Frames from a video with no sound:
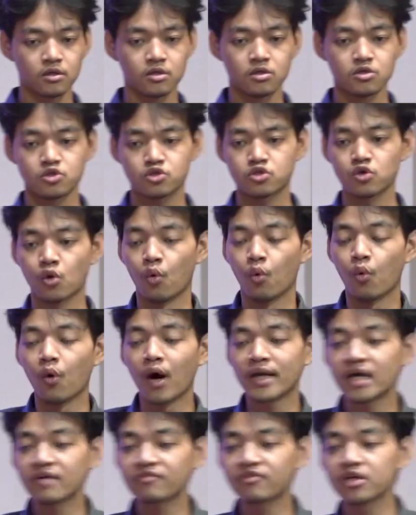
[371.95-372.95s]
So
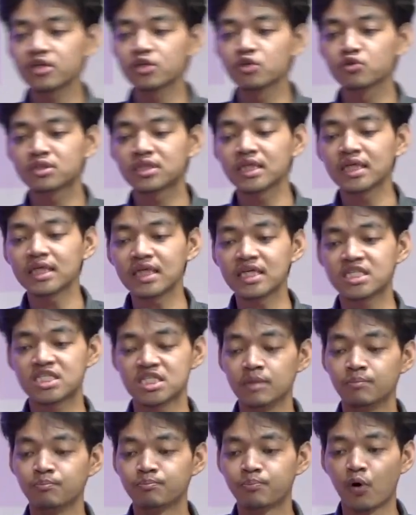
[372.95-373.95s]
whatever you think
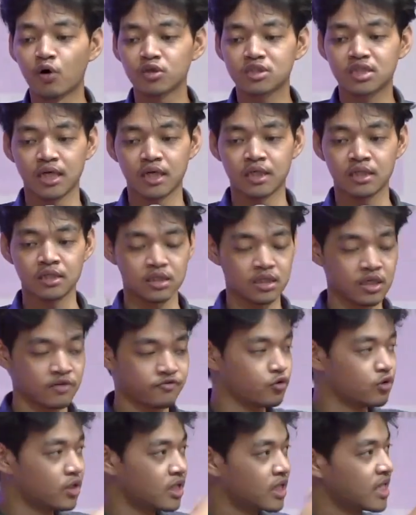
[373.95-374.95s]
is important, if
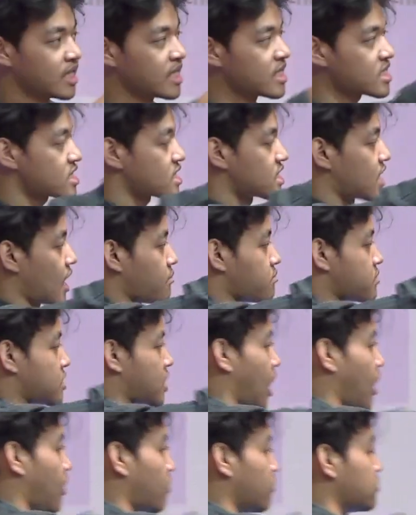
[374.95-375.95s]
you list them
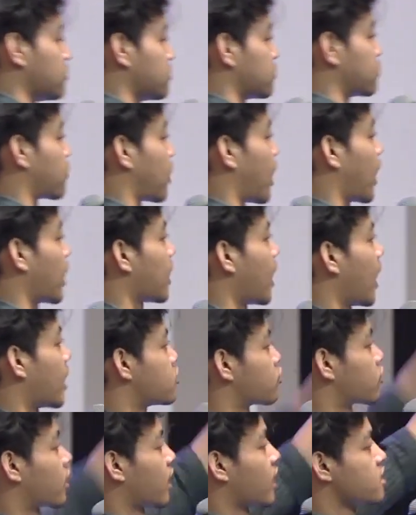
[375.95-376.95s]
down, right?
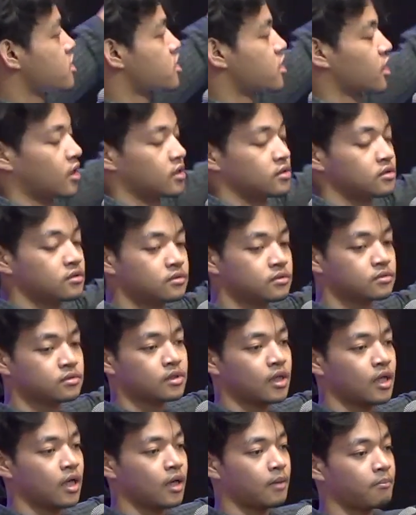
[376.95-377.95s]
Education,
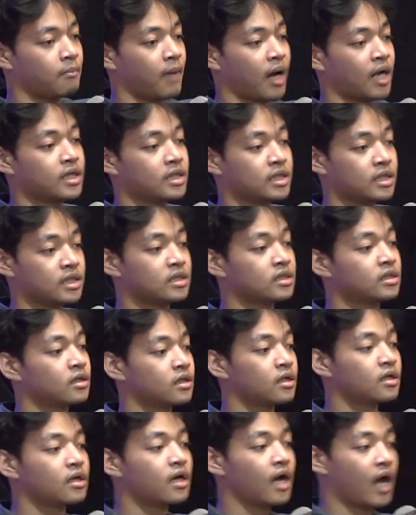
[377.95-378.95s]
money,
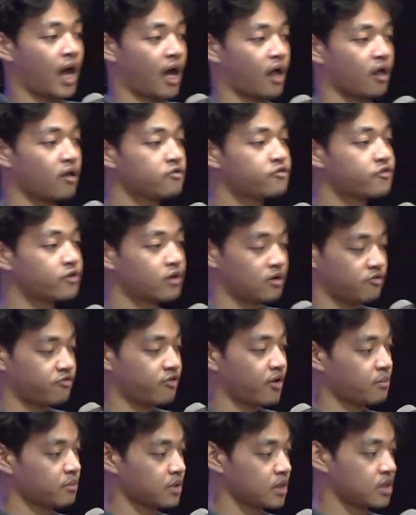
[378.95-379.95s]
health,
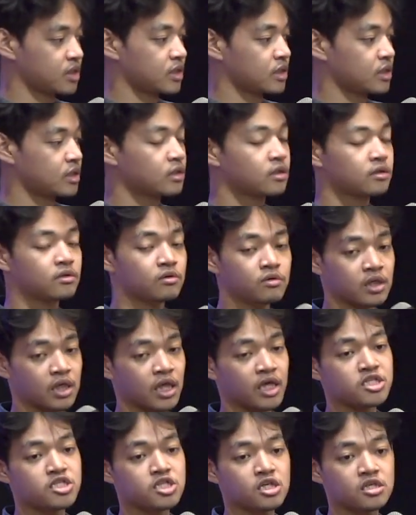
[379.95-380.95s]
family,
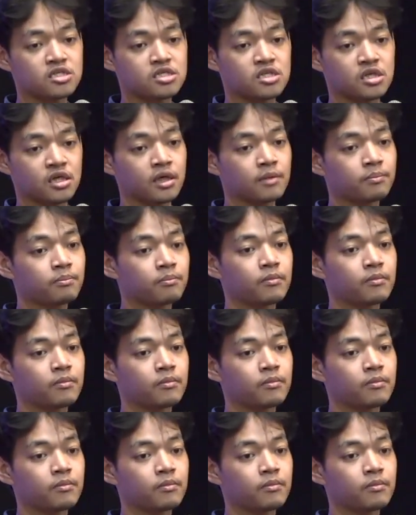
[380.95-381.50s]
relationship.